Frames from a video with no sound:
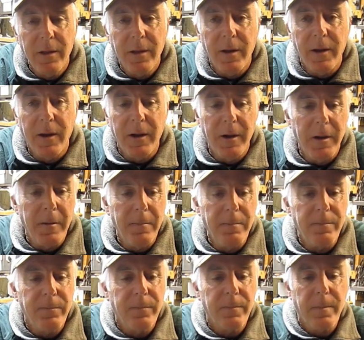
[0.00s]
on
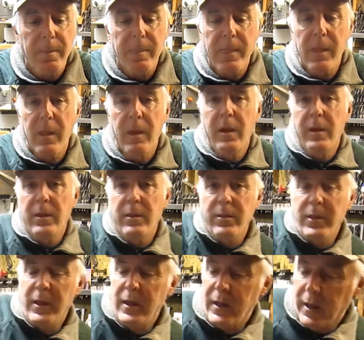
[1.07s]

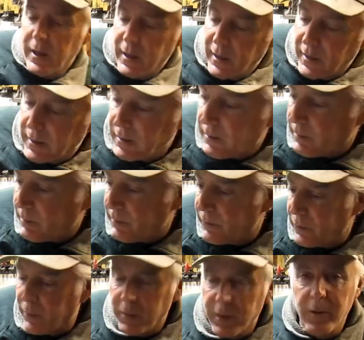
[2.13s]
it.
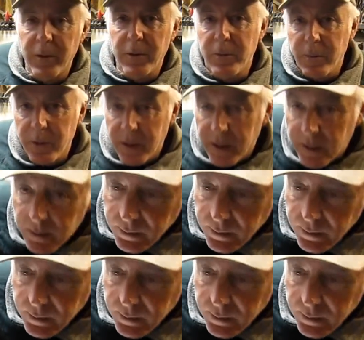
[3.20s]
Before we go to